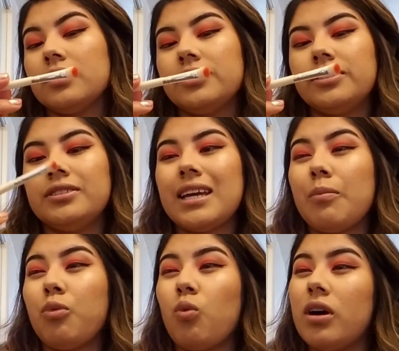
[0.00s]

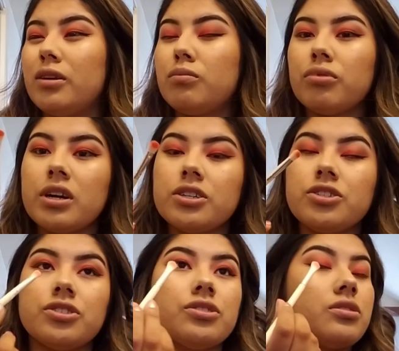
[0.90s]
Step 1
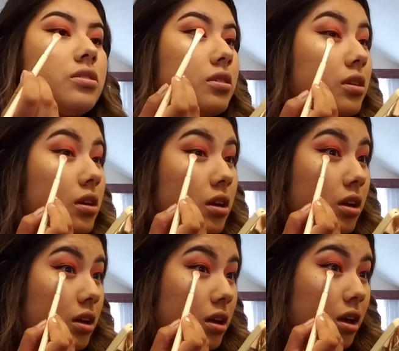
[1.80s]
brush.
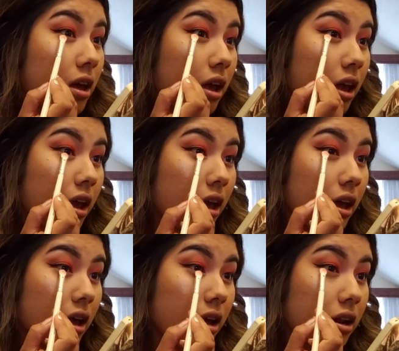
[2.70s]

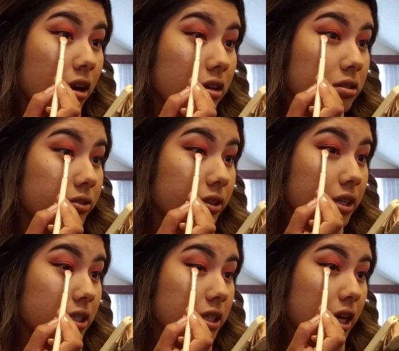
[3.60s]
And I'm just
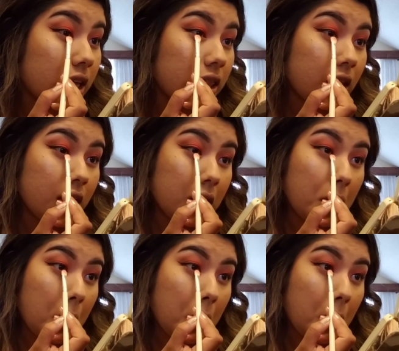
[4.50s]
gonna take that.